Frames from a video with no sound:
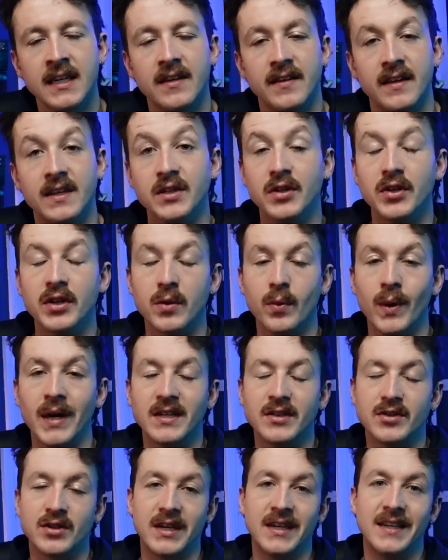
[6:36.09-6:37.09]
then do your
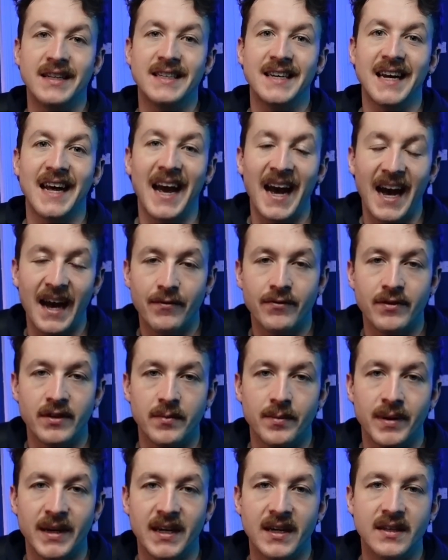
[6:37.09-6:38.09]
weights training the day after,
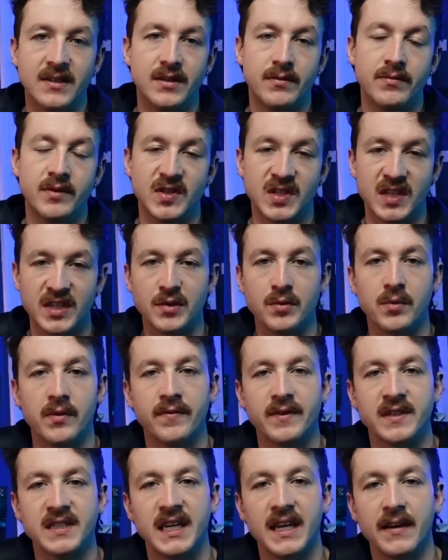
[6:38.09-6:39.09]
because the residual
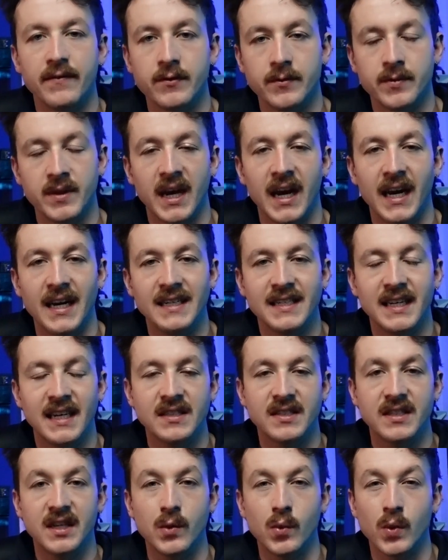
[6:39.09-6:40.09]
fatigue from the high
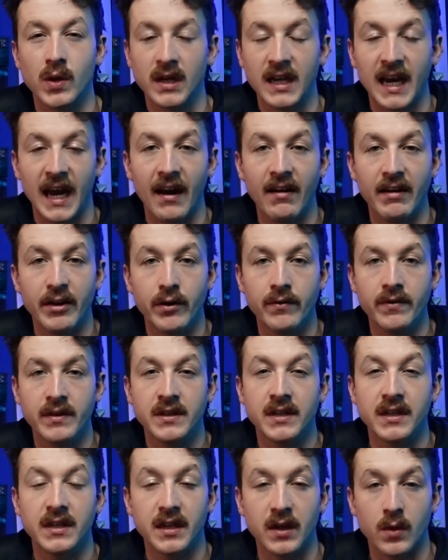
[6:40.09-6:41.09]
intensity will carry over
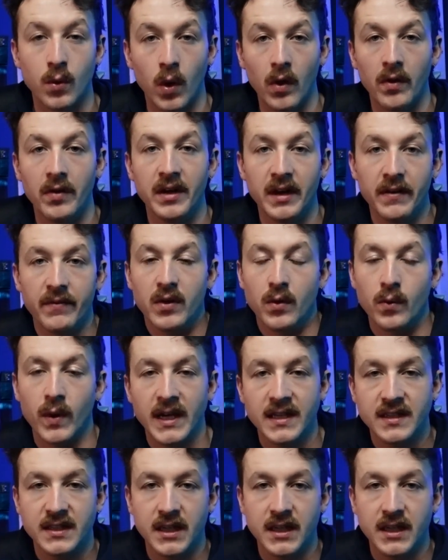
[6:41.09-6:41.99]
to the quality of your weight